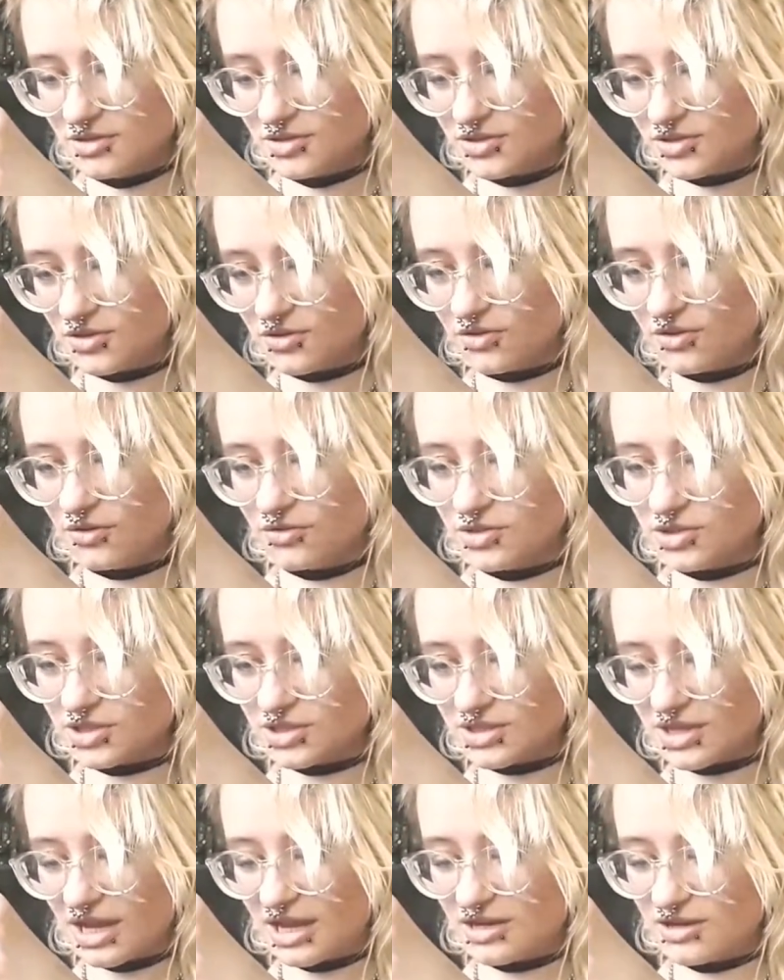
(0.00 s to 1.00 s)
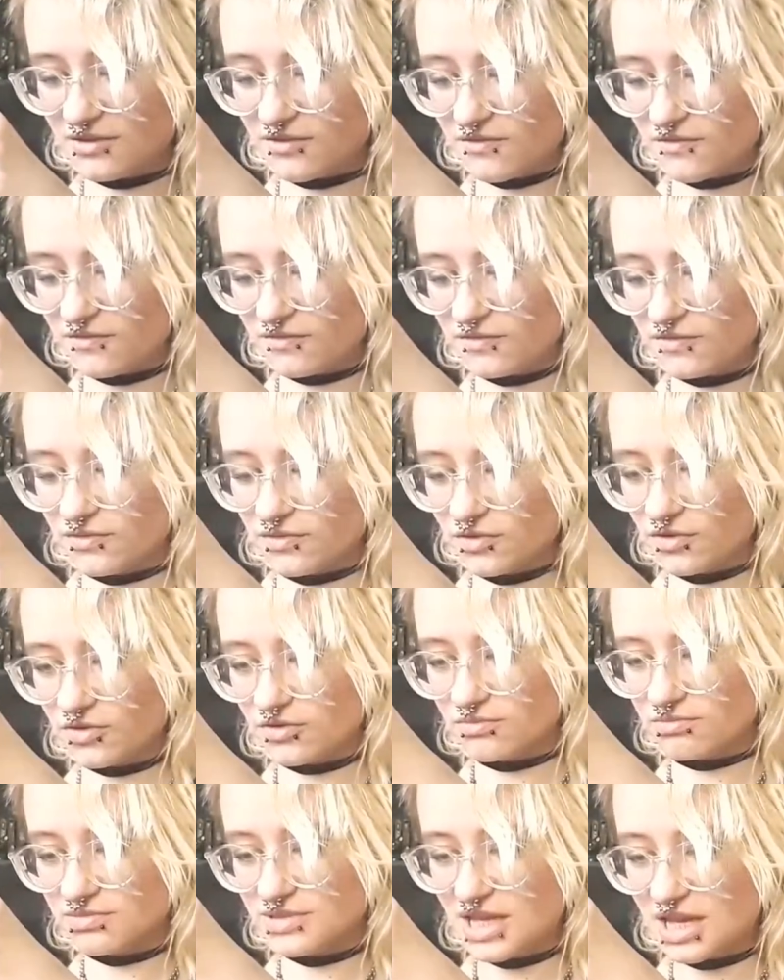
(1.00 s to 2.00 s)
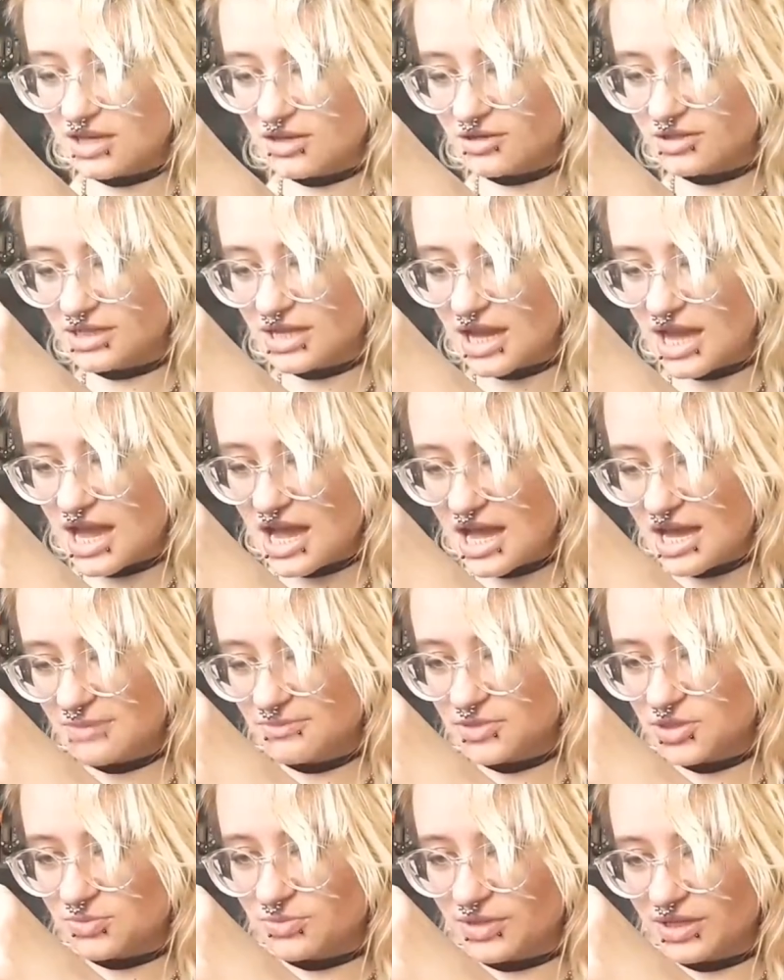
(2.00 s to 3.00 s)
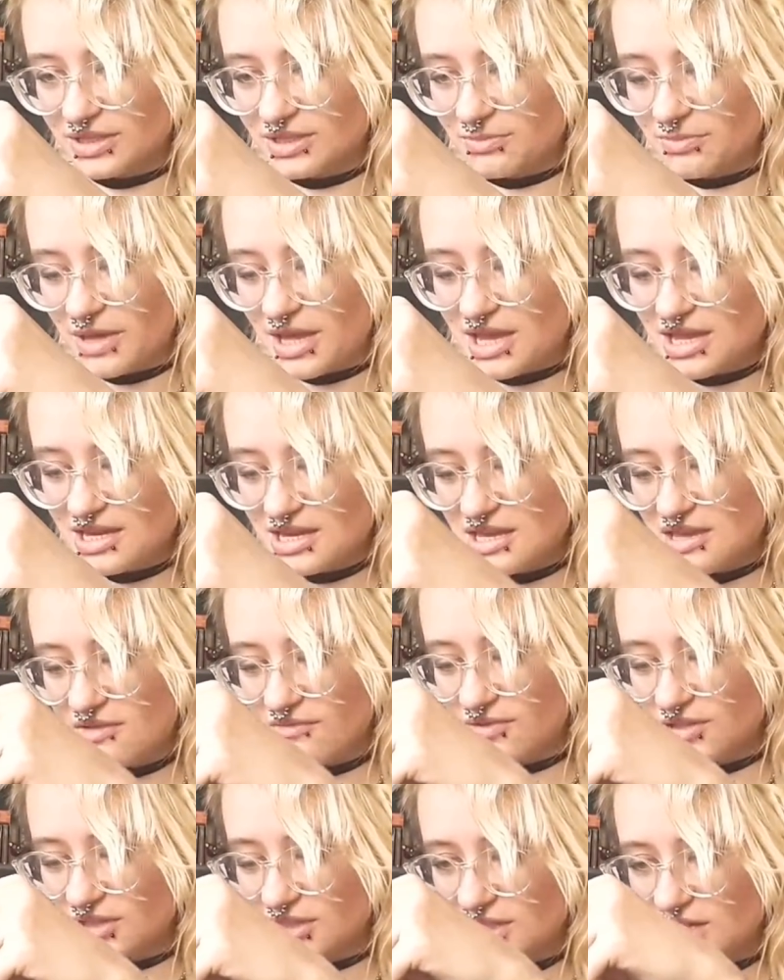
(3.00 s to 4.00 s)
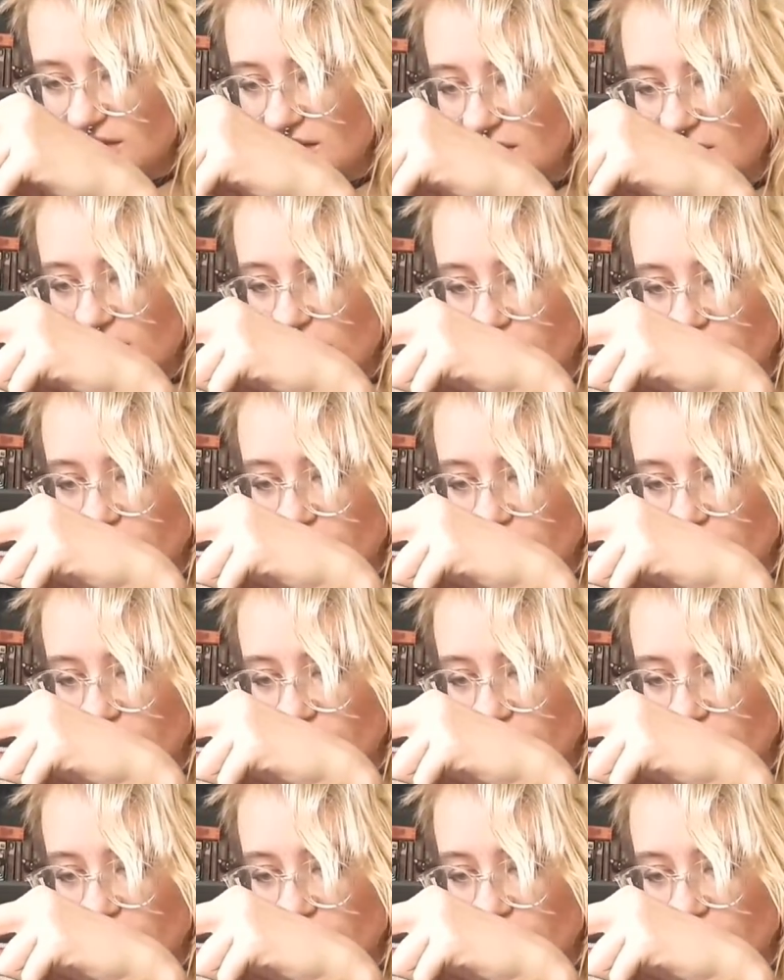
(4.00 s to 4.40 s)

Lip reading: So just kind of take your time, spread the paint evenly